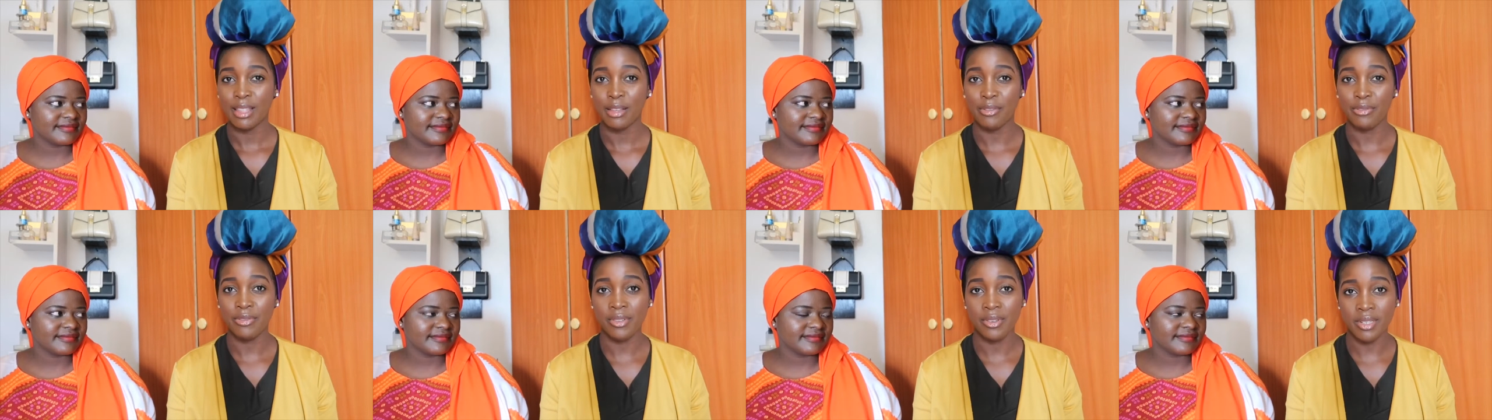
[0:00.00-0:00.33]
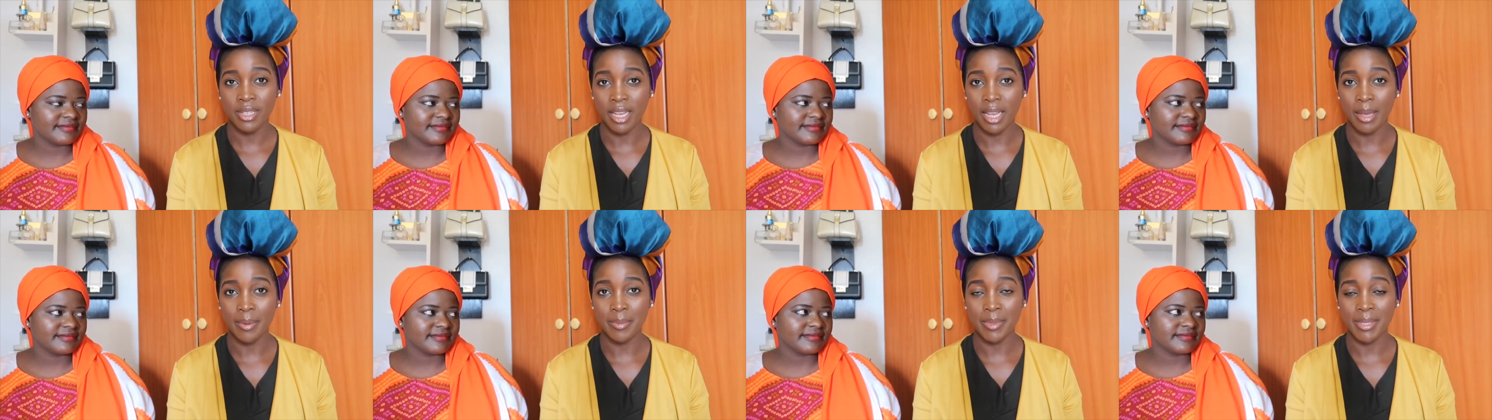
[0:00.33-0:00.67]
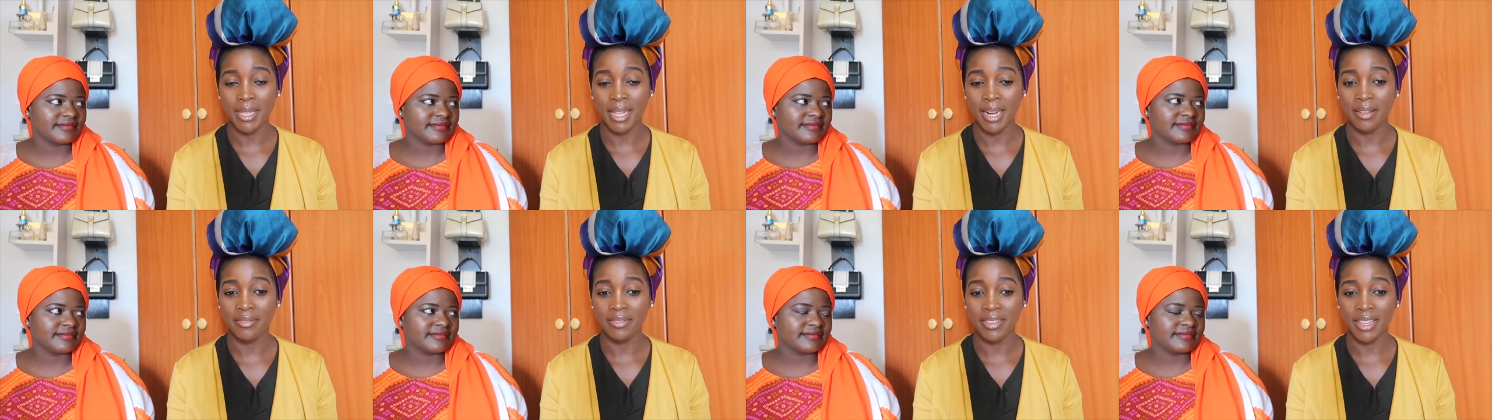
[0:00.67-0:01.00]
Speaker 1: The few
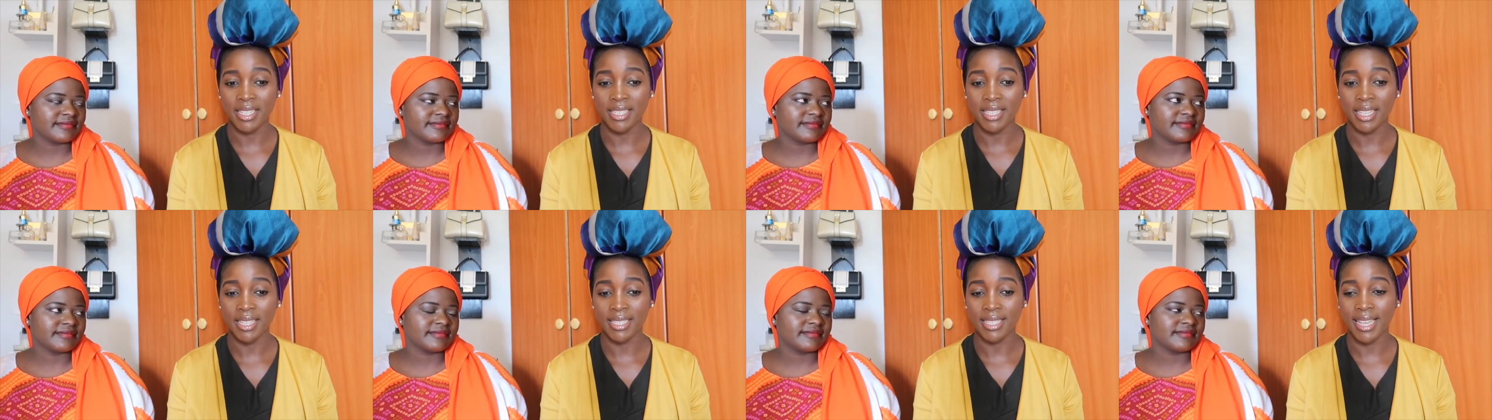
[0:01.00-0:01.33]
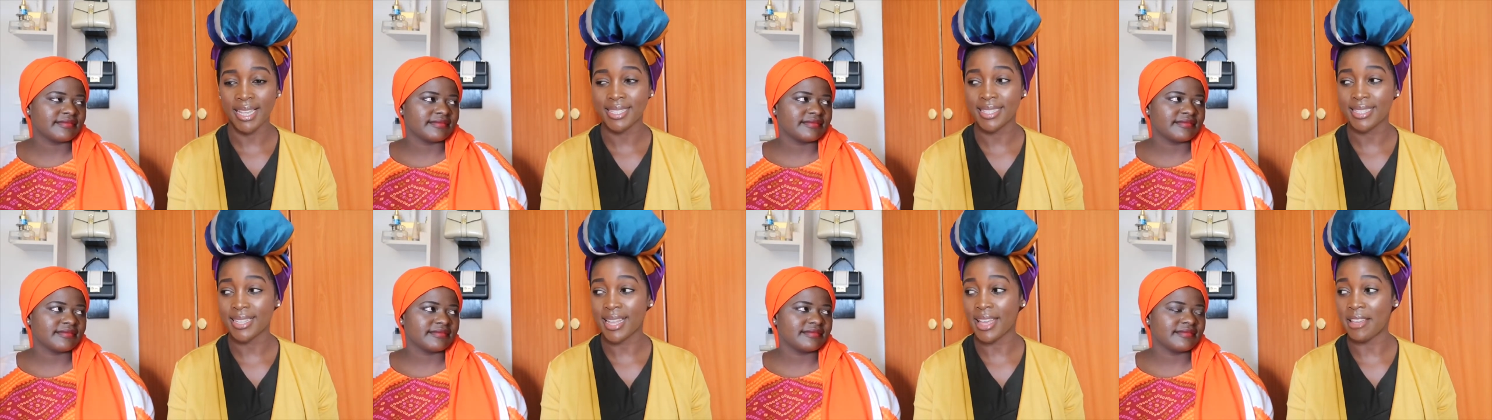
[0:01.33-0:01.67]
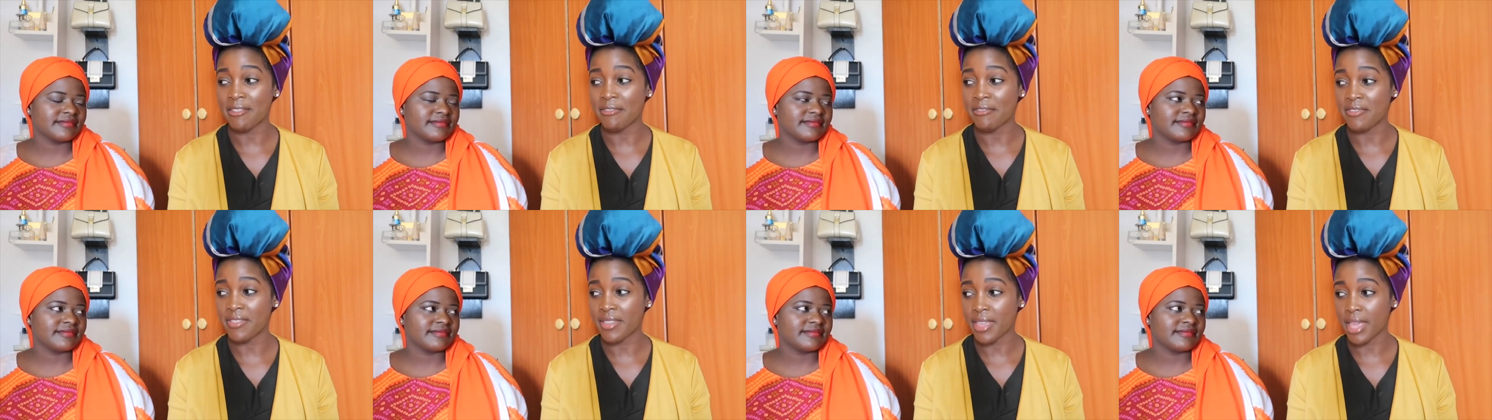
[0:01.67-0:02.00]
times that I've exercised,
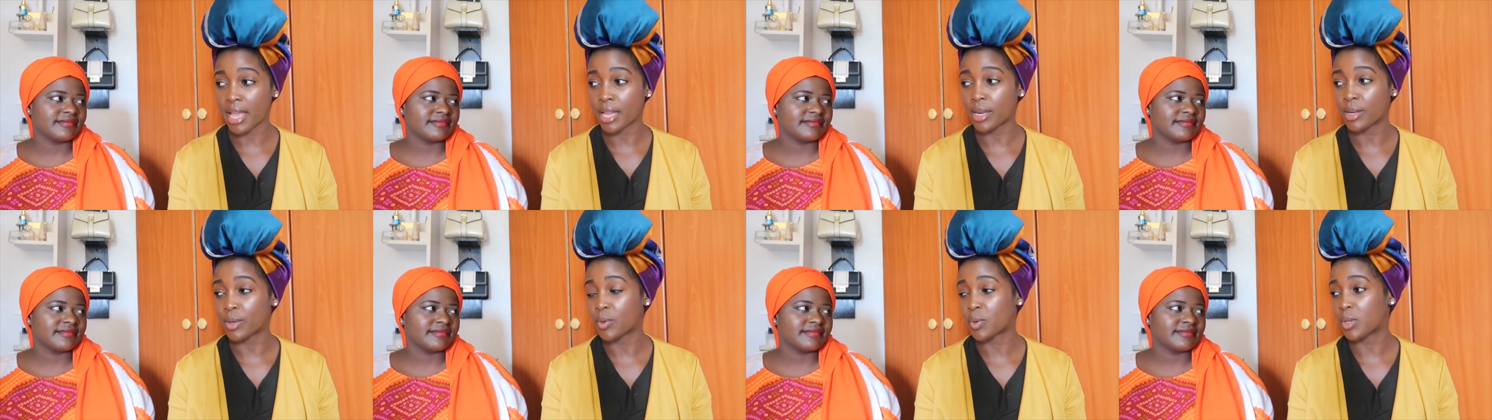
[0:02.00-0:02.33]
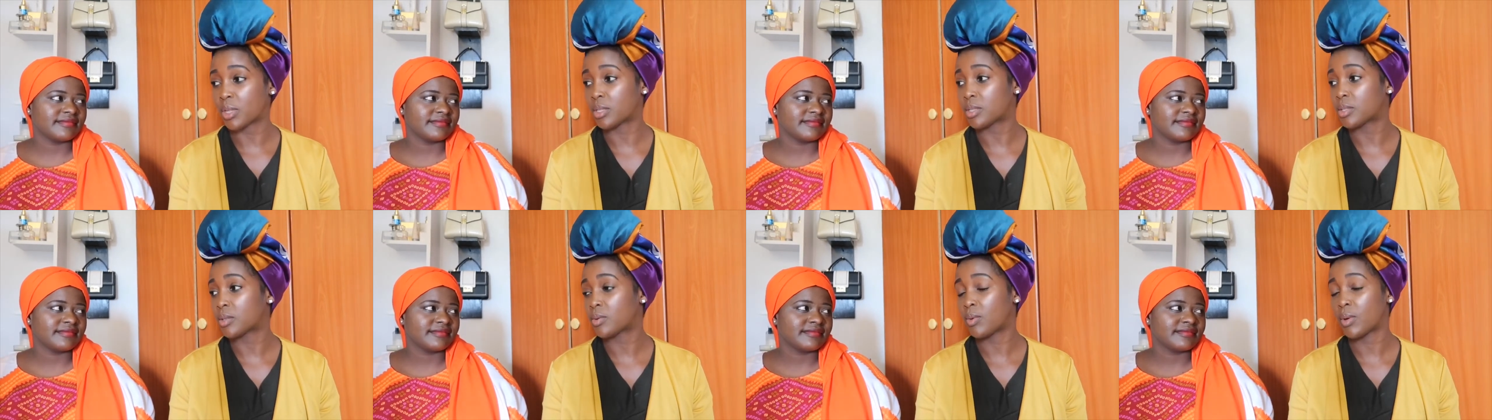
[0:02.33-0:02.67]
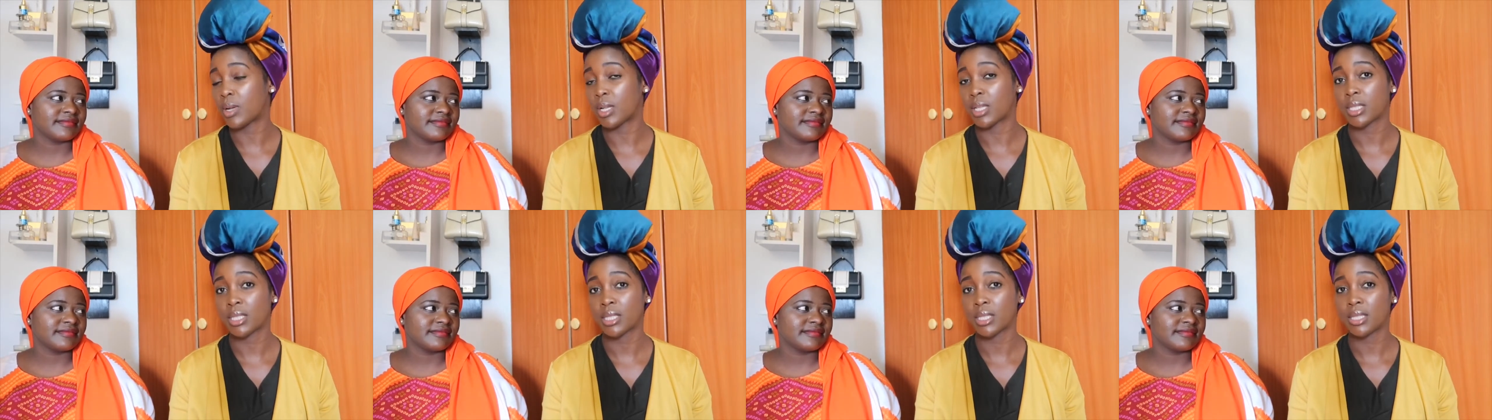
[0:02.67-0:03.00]
I fear doing
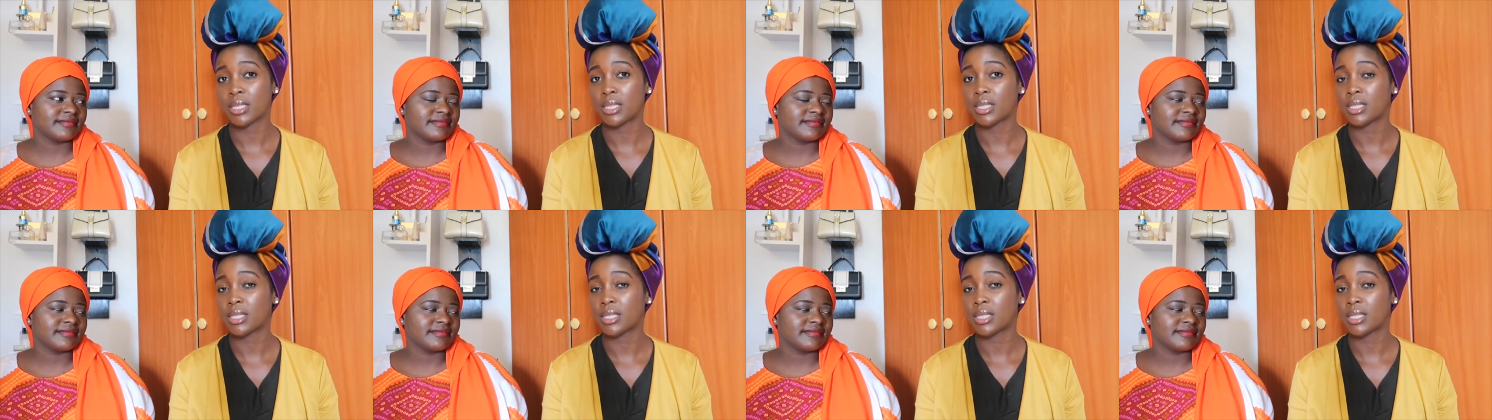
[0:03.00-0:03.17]
squats